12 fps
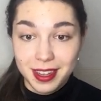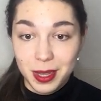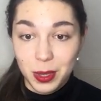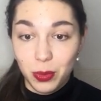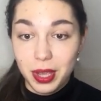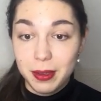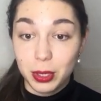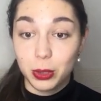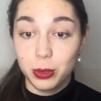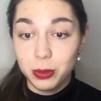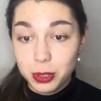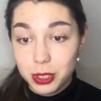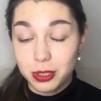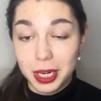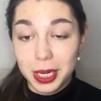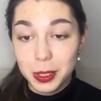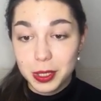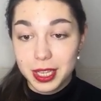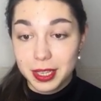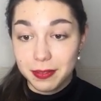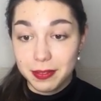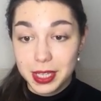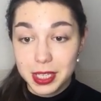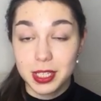We have a good start in
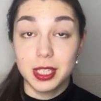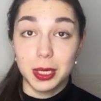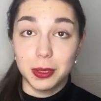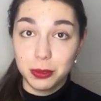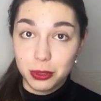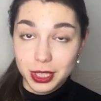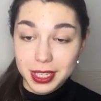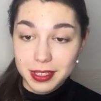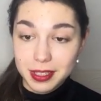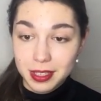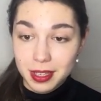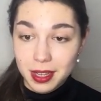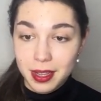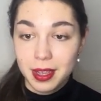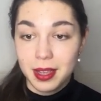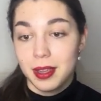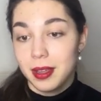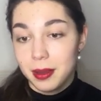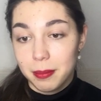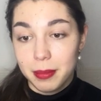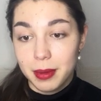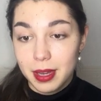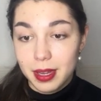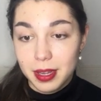this downtrend,
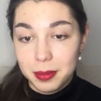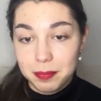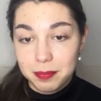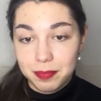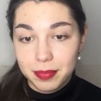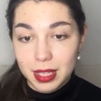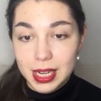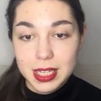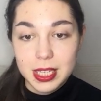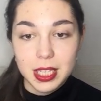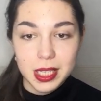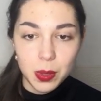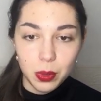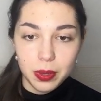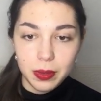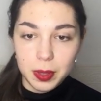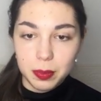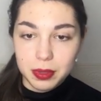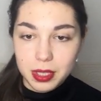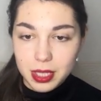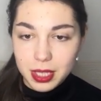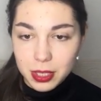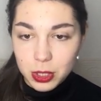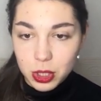but let's see what the
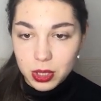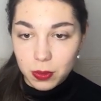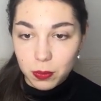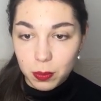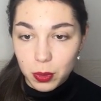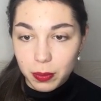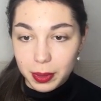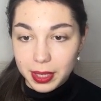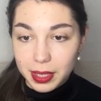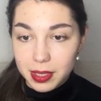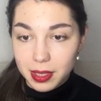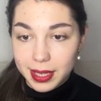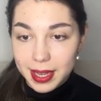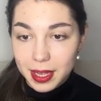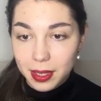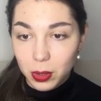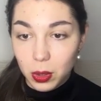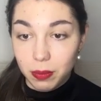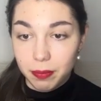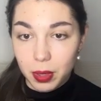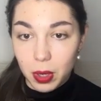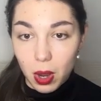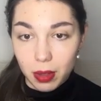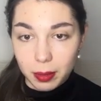percentage of profit we can get on
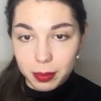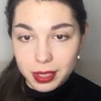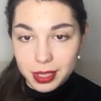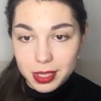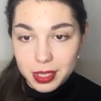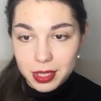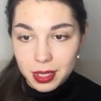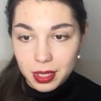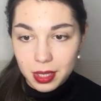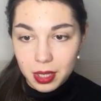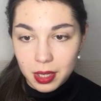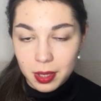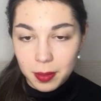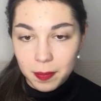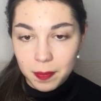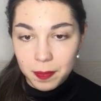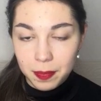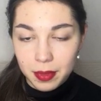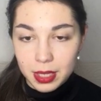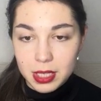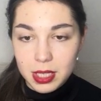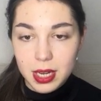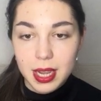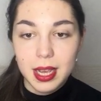other pairs. Let's
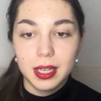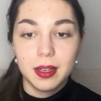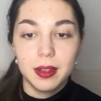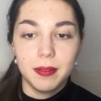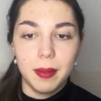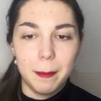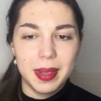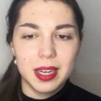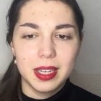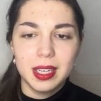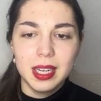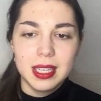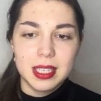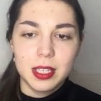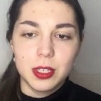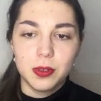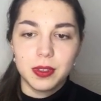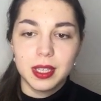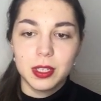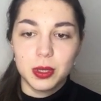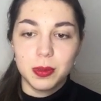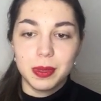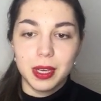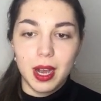add the pair CHV
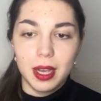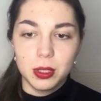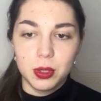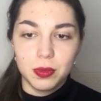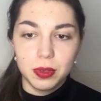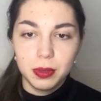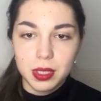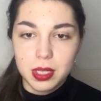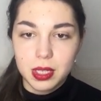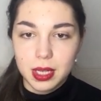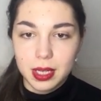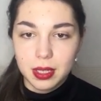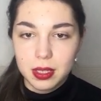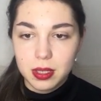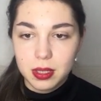GPI to favorites and